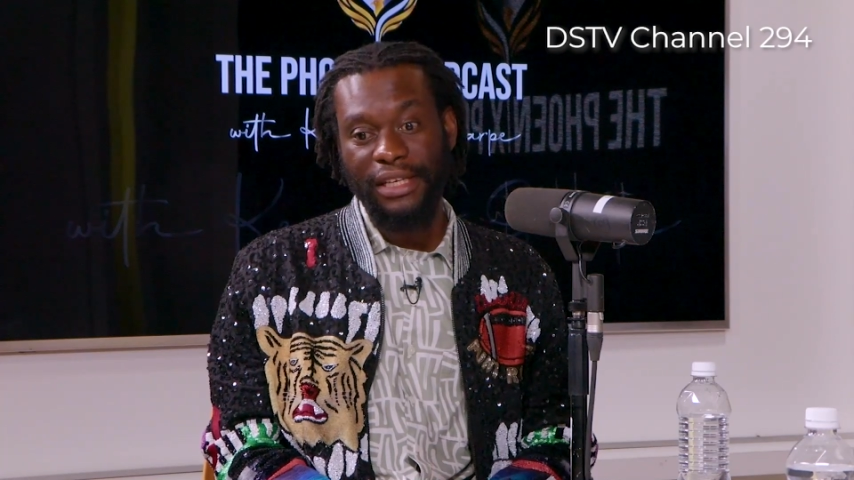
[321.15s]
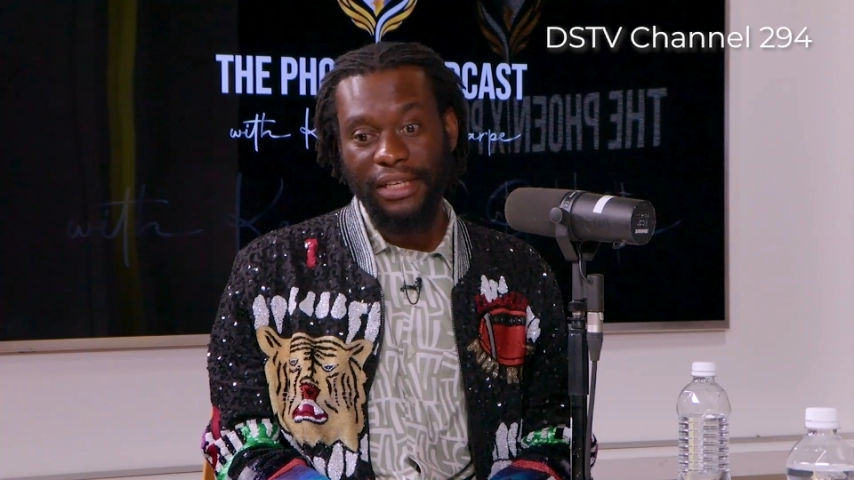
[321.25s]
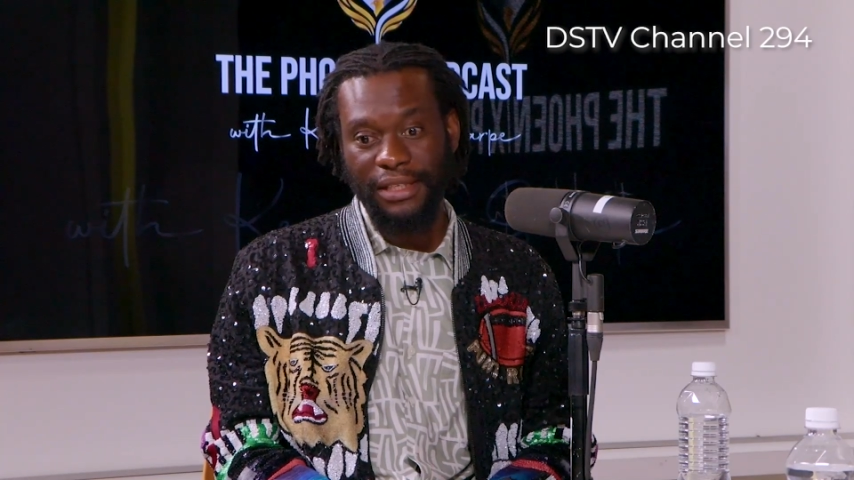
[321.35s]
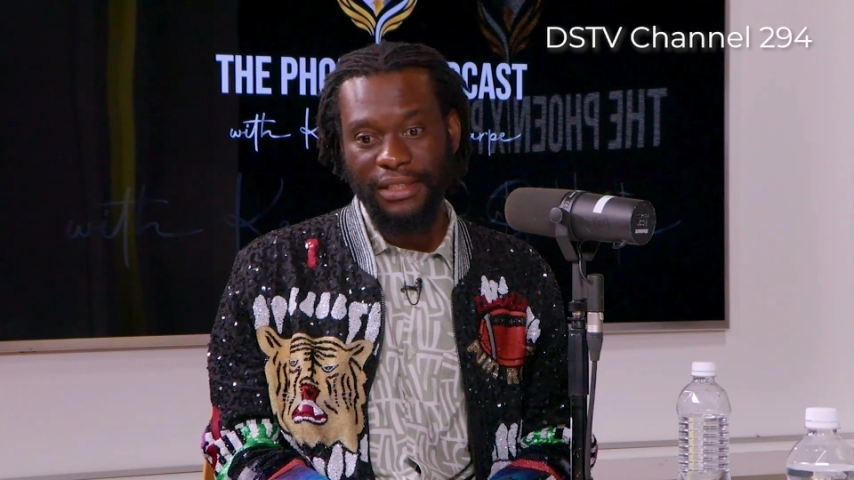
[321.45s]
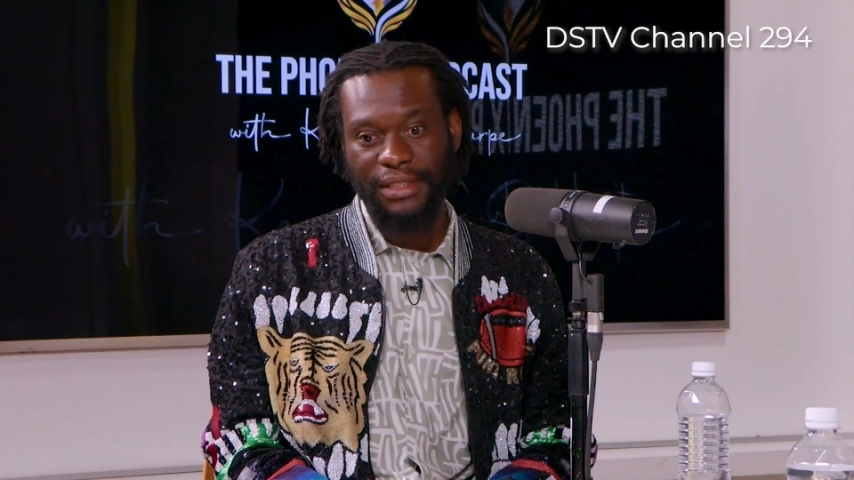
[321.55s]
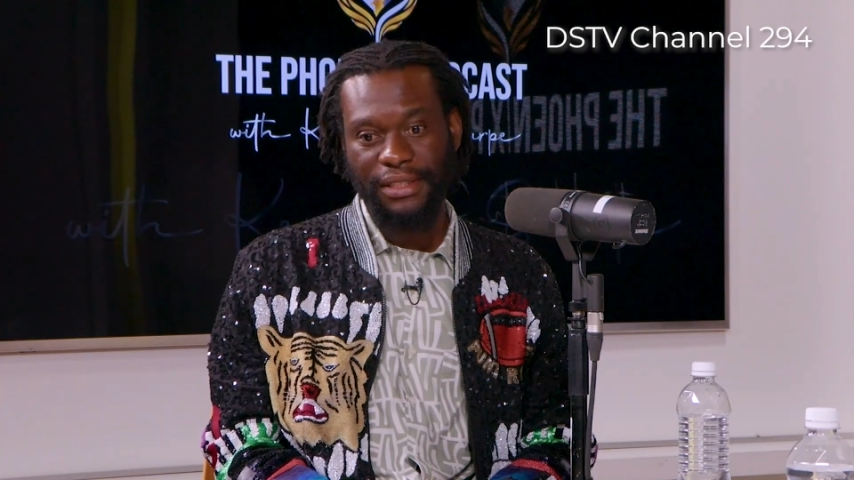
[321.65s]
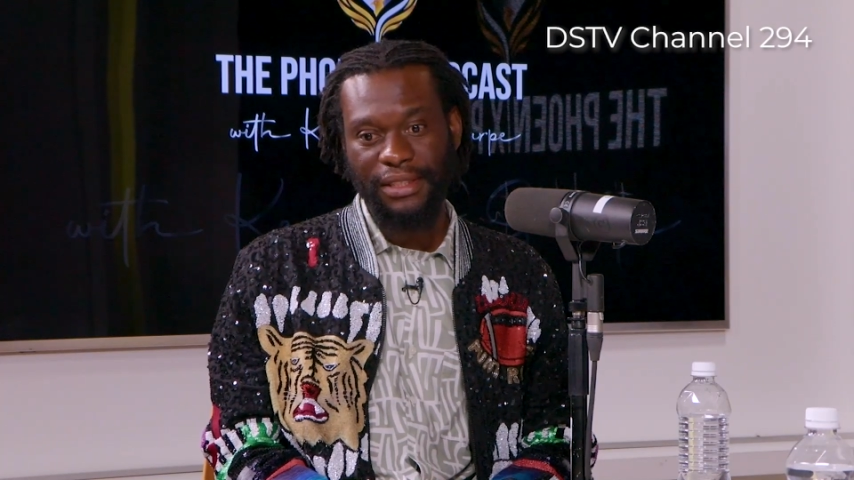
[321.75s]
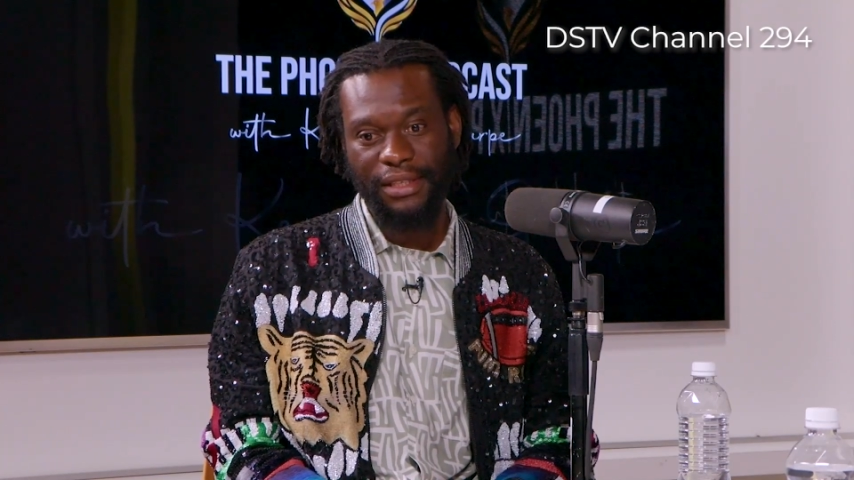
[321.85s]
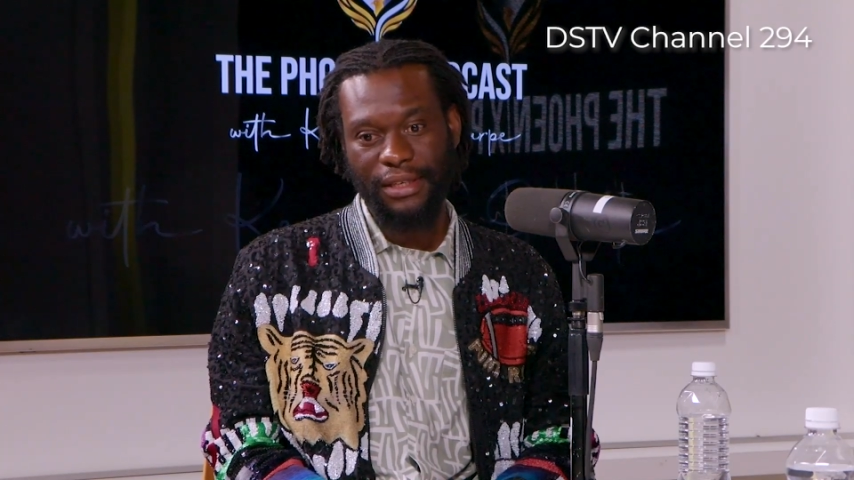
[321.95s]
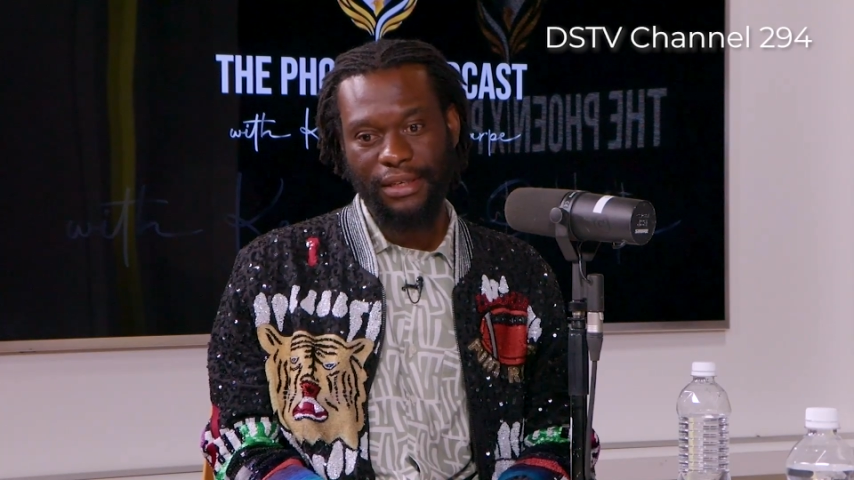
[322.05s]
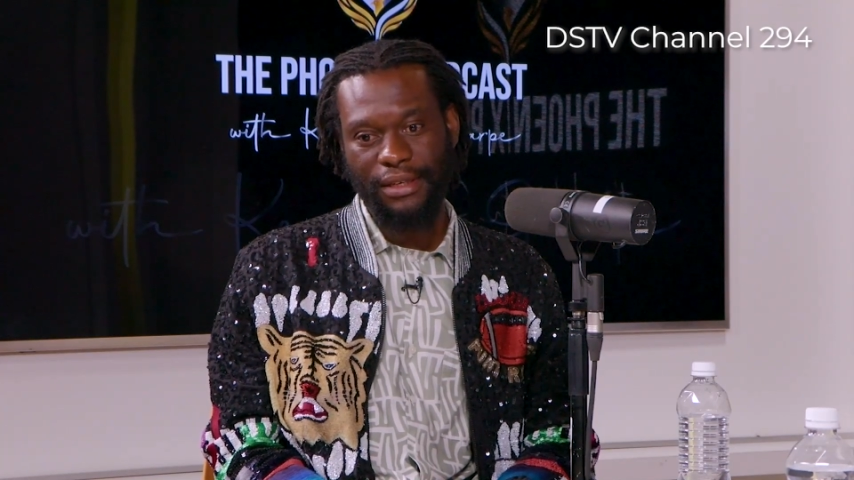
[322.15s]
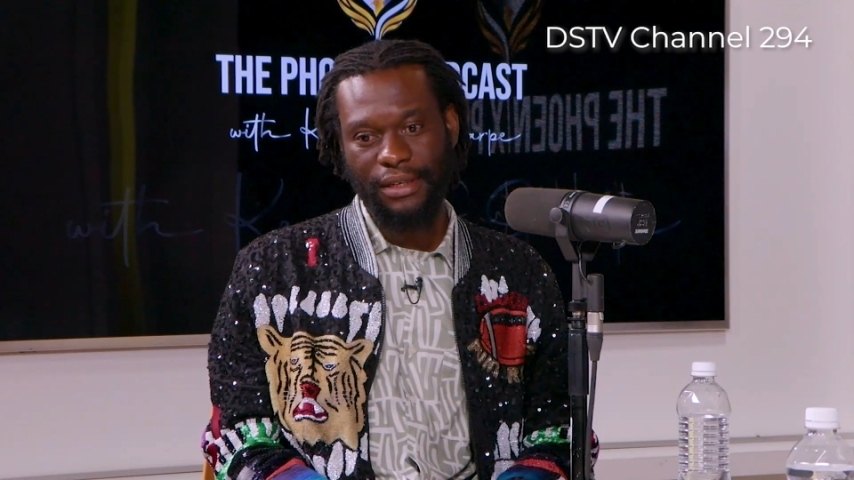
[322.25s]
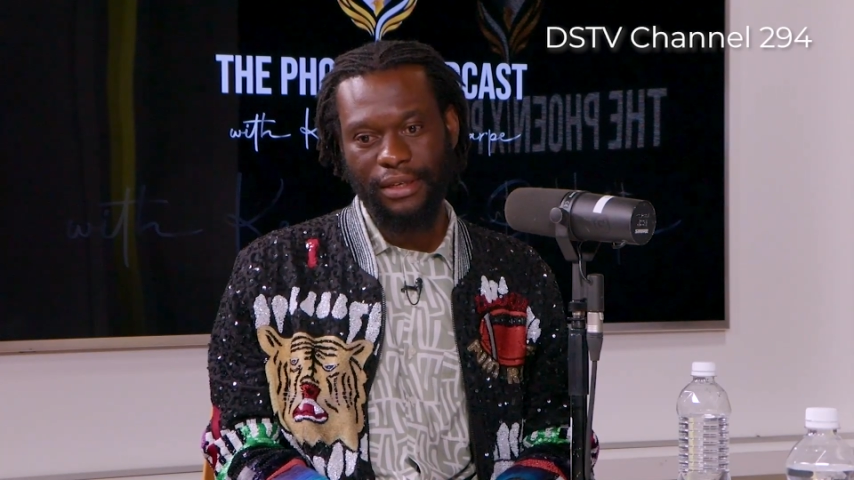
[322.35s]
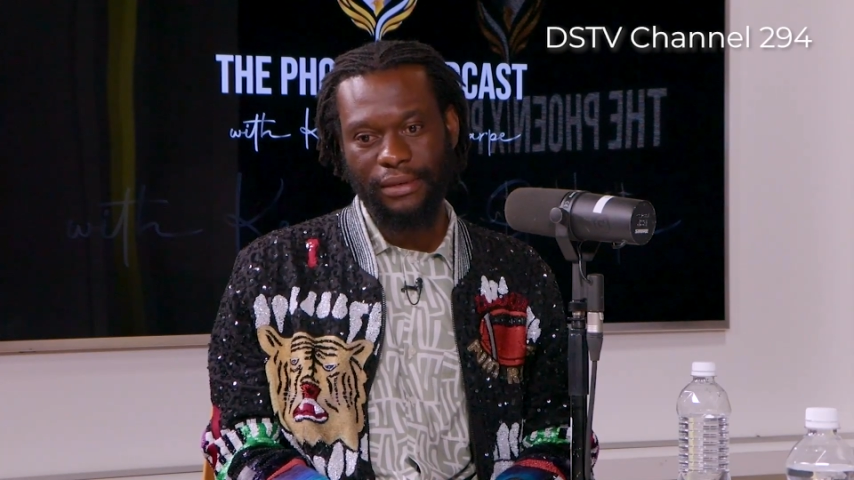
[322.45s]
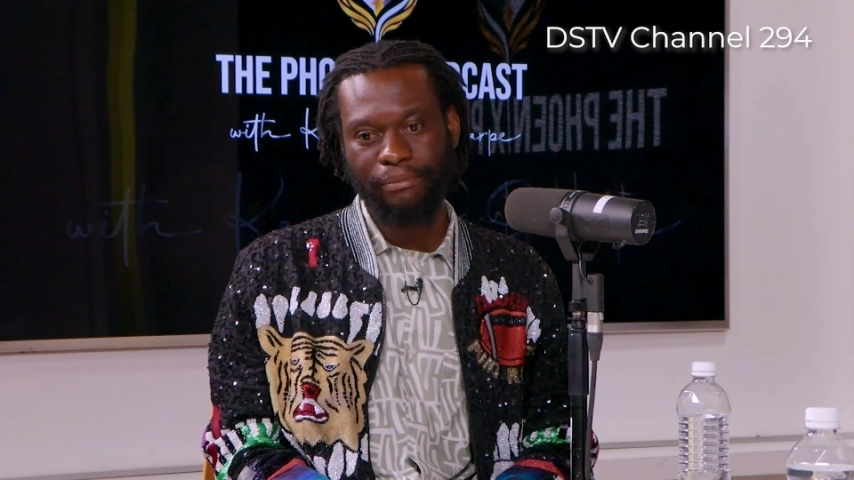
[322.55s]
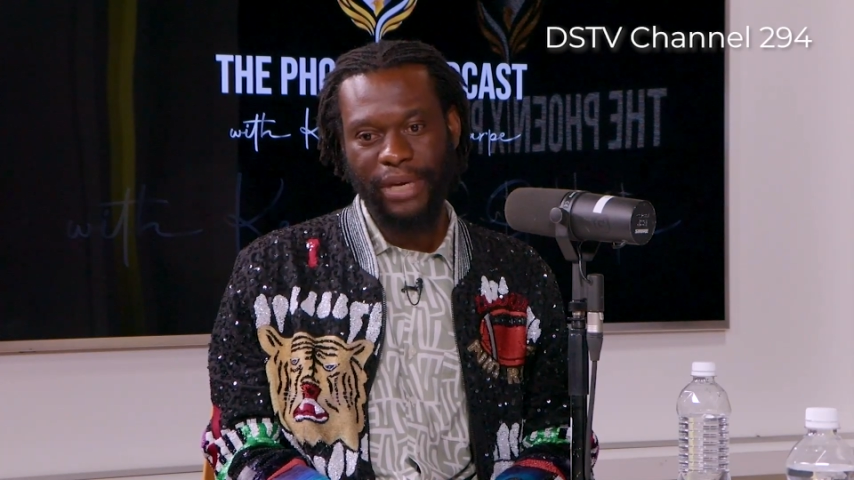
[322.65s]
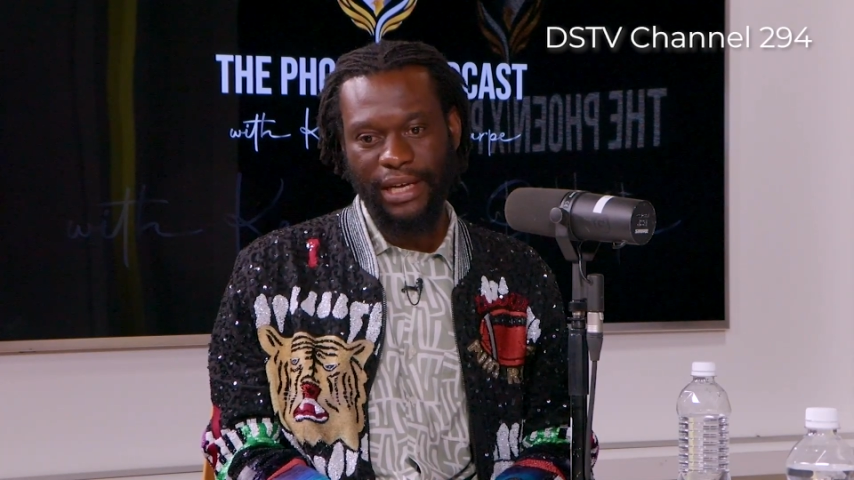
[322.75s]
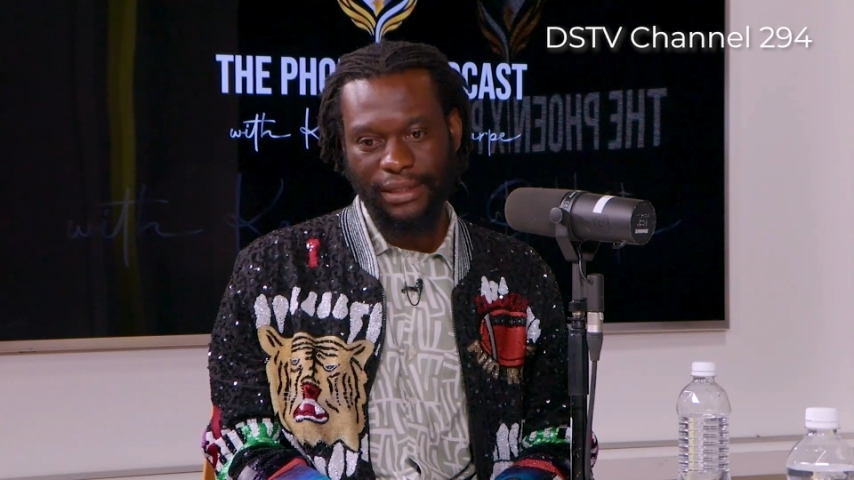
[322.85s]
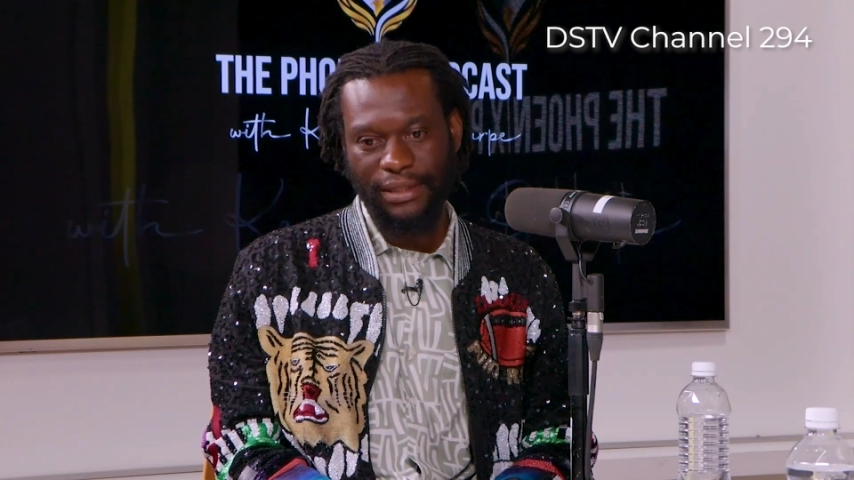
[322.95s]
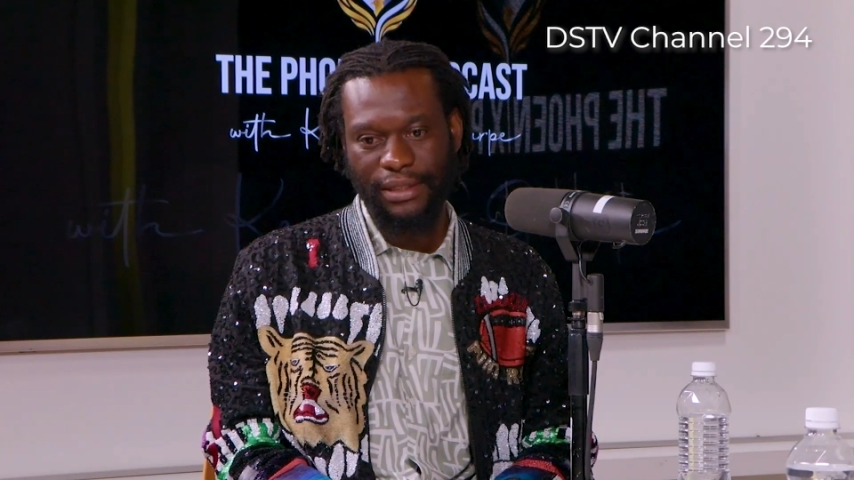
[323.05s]
years,
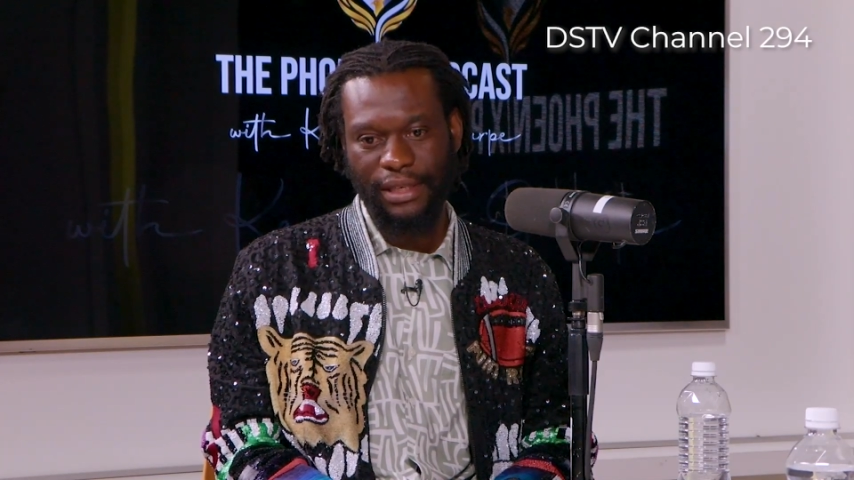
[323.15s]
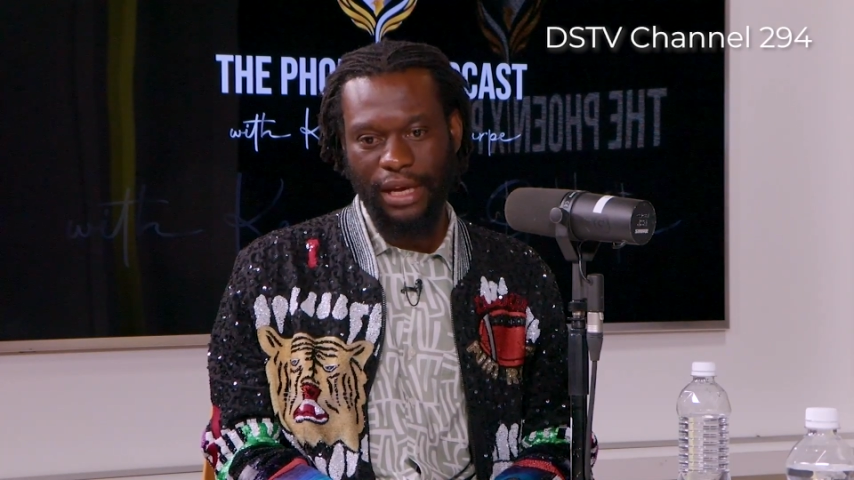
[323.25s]
but